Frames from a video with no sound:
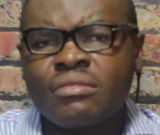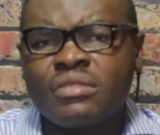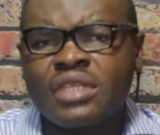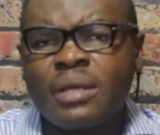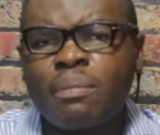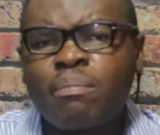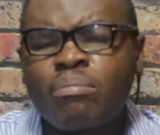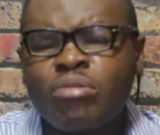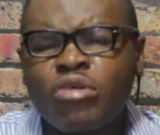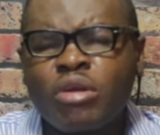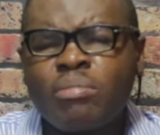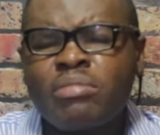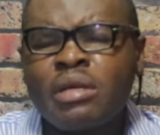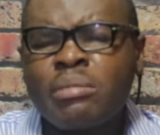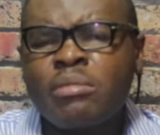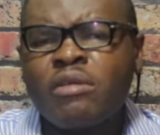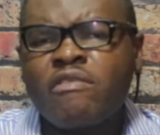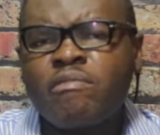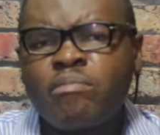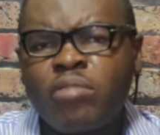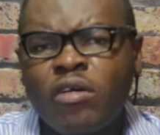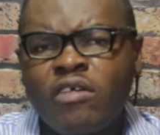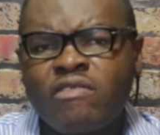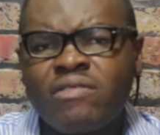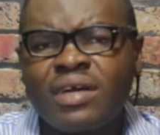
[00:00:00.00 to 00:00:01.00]
The problem
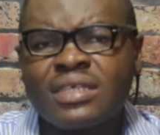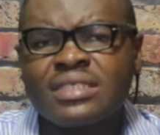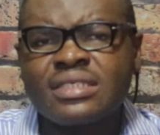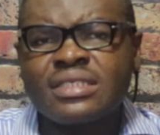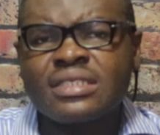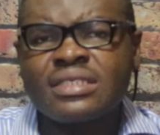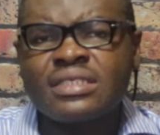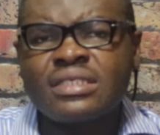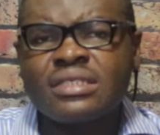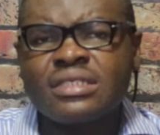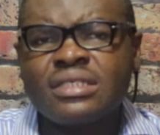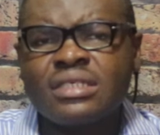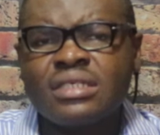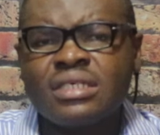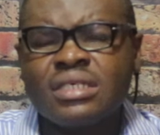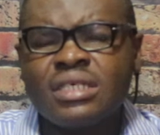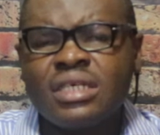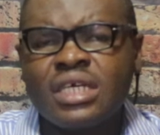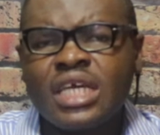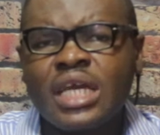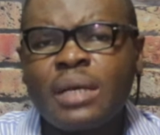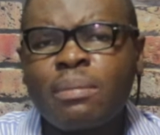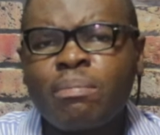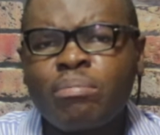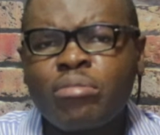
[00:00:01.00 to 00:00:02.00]
of poverty.
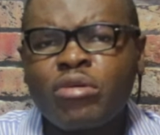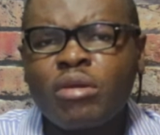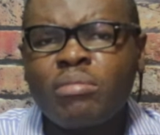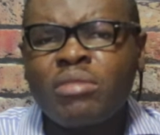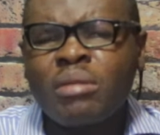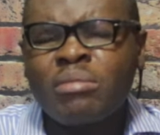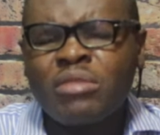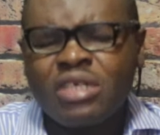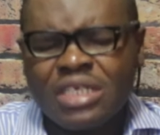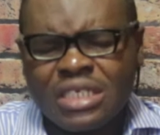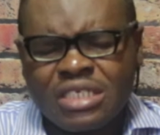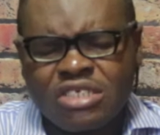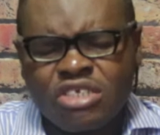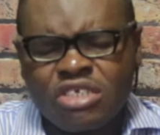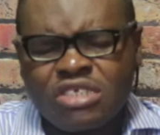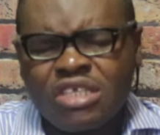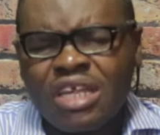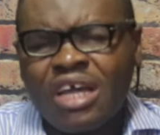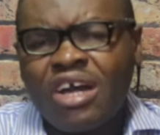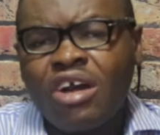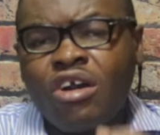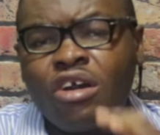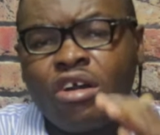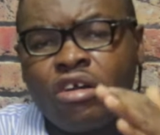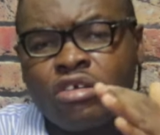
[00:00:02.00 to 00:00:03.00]
A problem is just like